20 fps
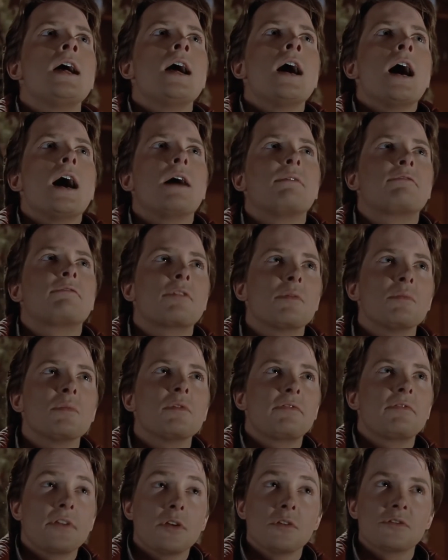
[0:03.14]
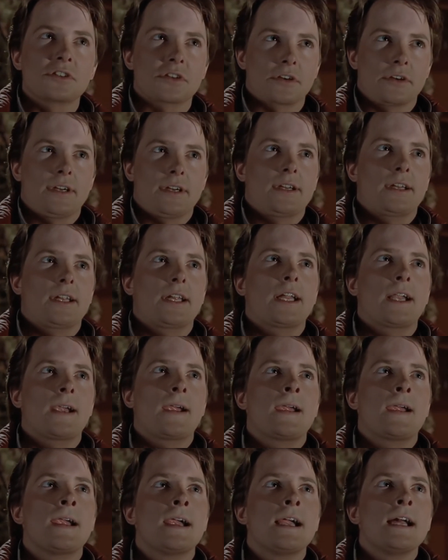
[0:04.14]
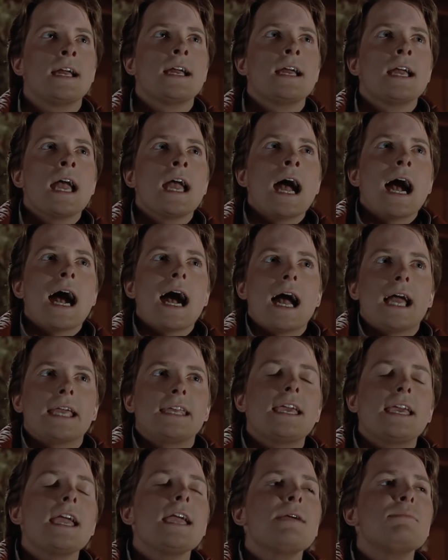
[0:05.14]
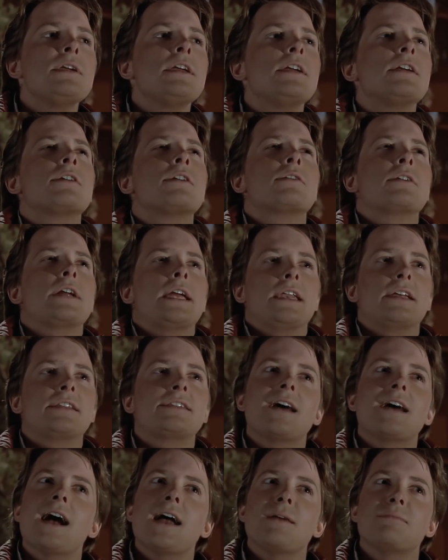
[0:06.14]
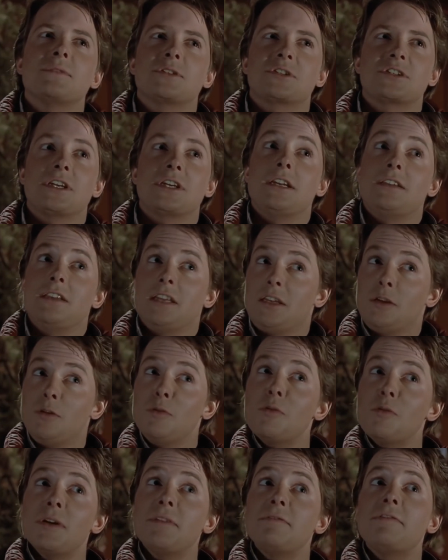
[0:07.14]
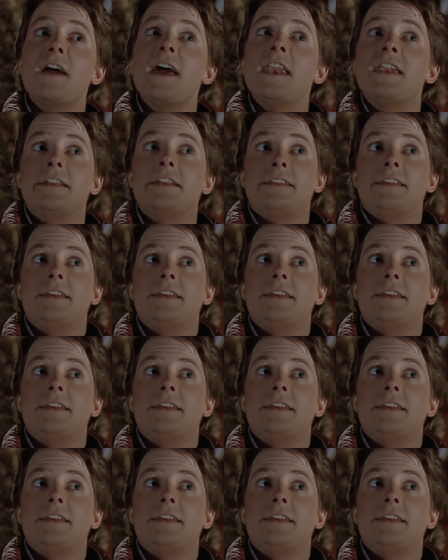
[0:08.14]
I'm from the future. I came here in a time machine that you invented.